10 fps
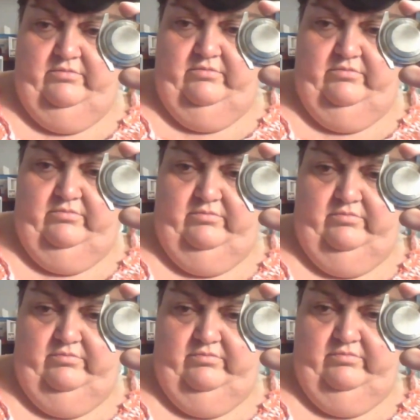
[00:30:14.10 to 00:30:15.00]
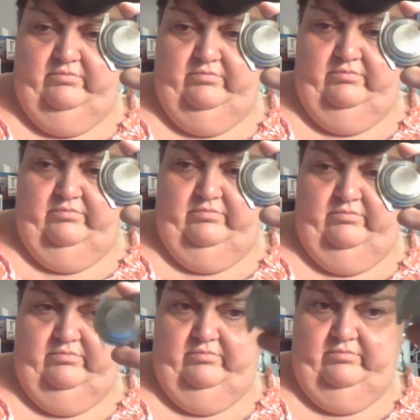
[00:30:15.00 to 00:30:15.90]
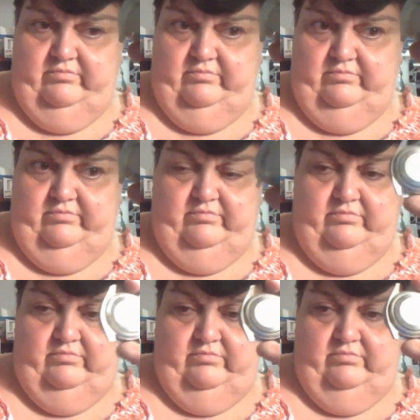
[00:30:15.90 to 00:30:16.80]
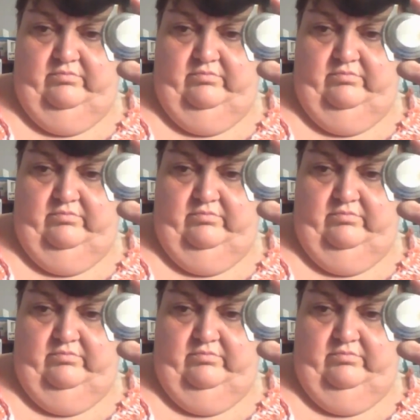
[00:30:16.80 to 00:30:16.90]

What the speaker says: (silence)